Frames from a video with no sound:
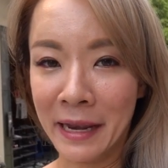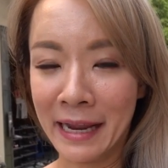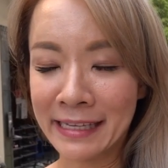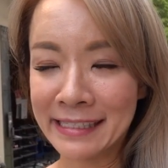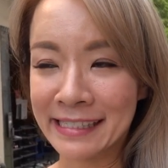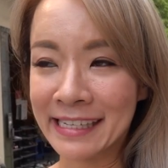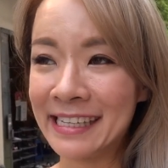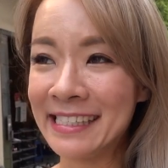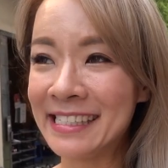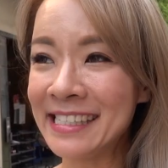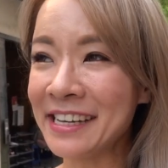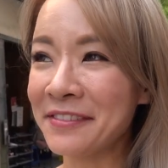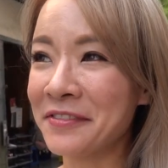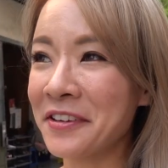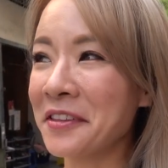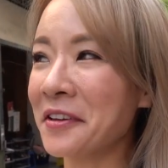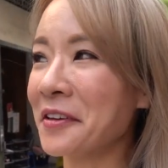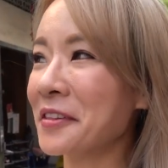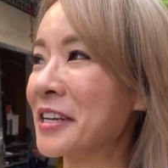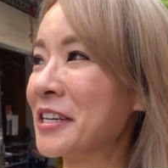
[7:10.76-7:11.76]
pleasant,
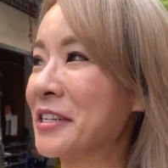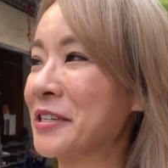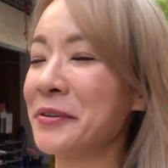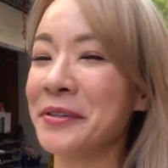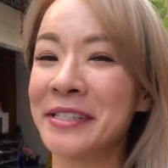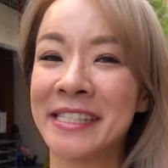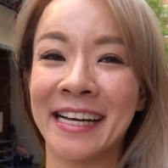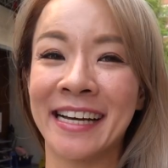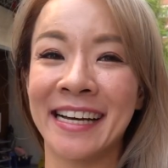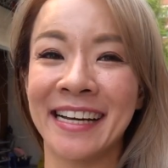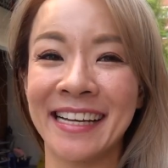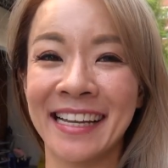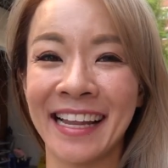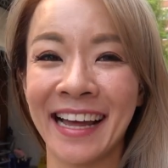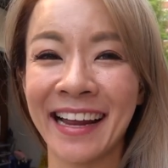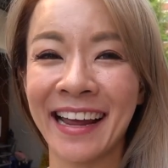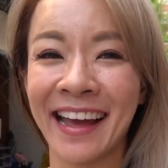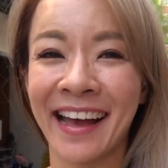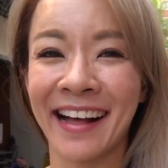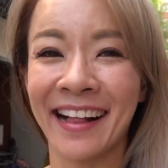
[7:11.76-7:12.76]
even though the shoes hurt
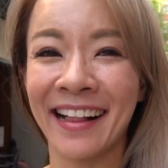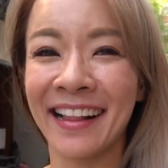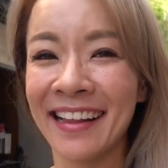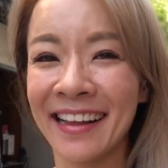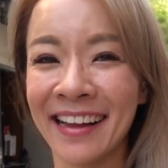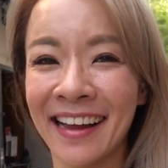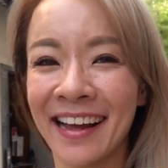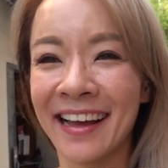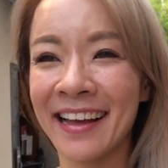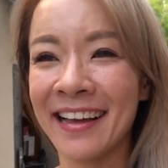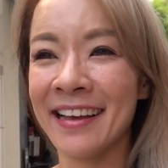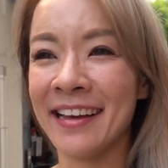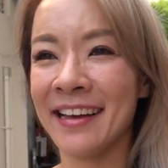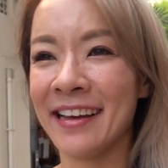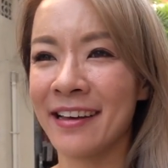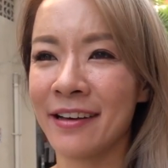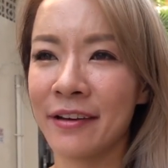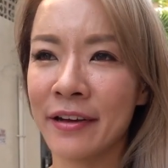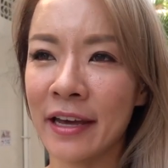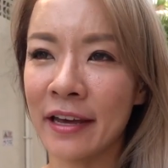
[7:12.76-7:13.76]
like hell.
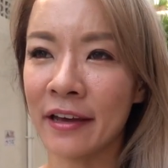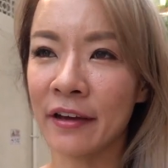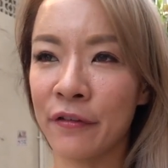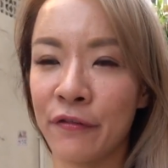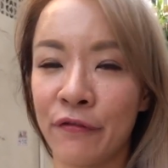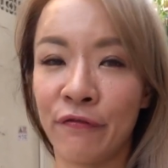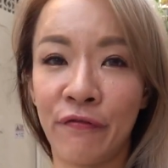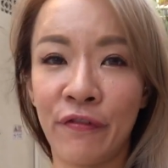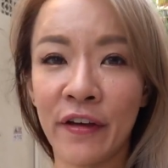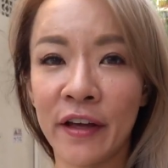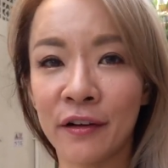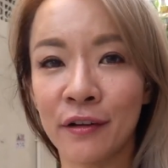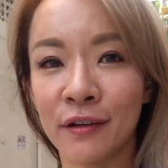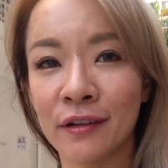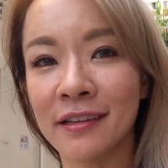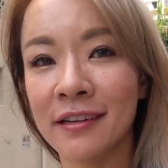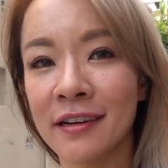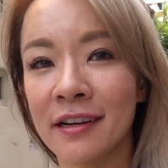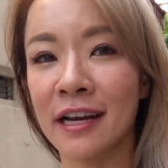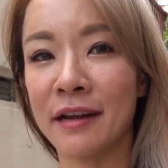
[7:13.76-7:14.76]
Okay, failed
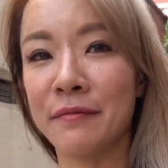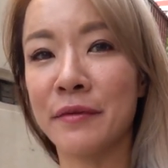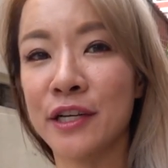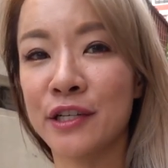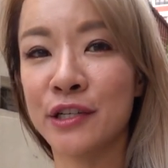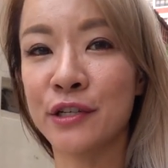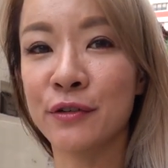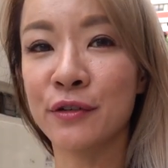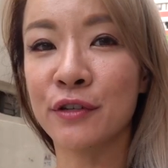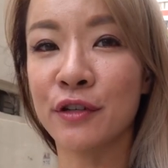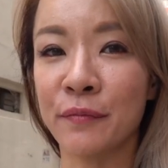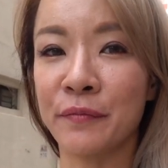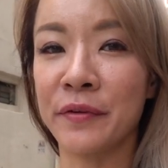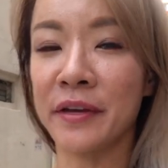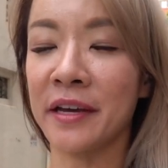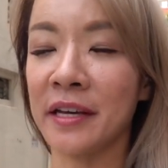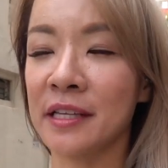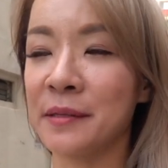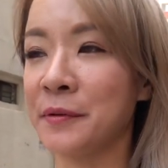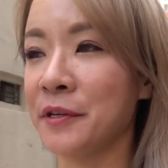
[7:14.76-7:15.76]
climbing shoe
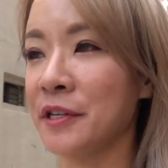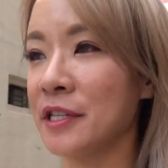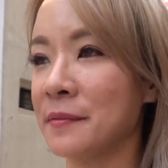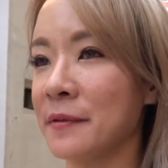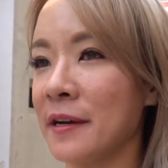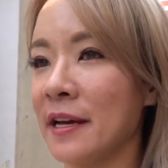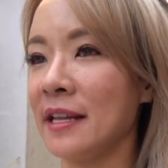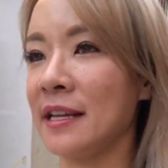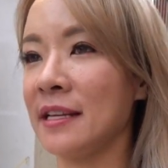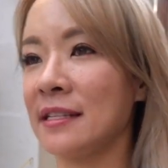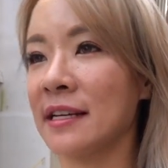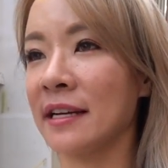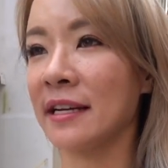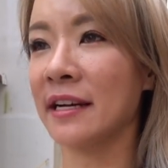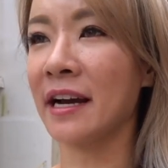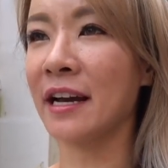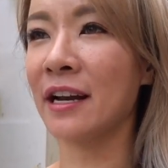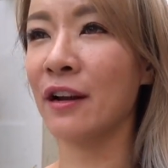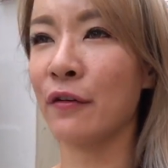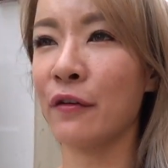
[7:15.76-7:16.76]
shopping experience, but at least I
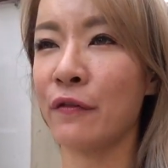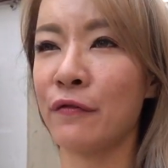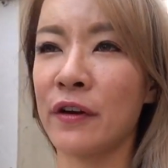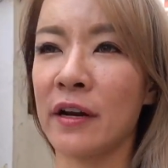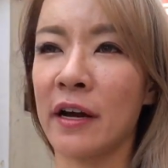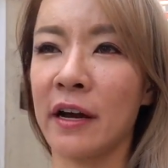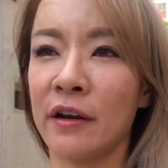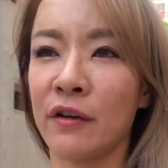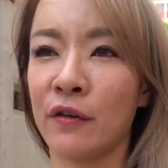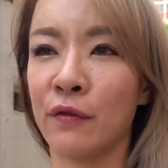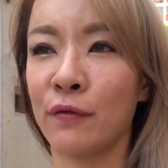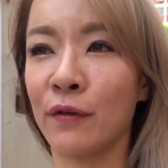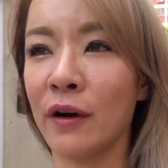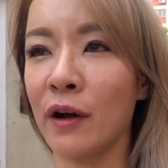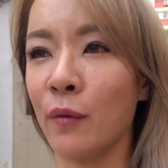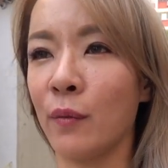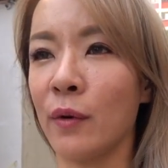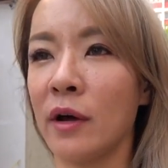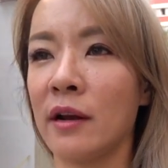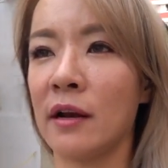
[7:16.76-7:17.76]
kind of have an idea of what
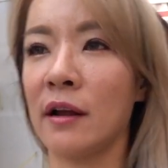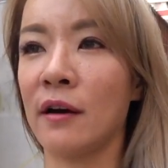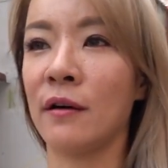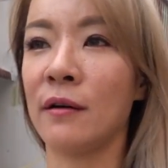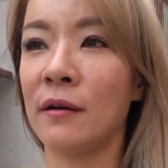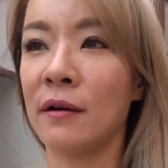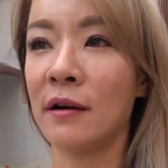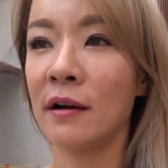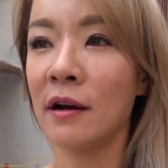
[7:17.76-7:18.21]
I want now.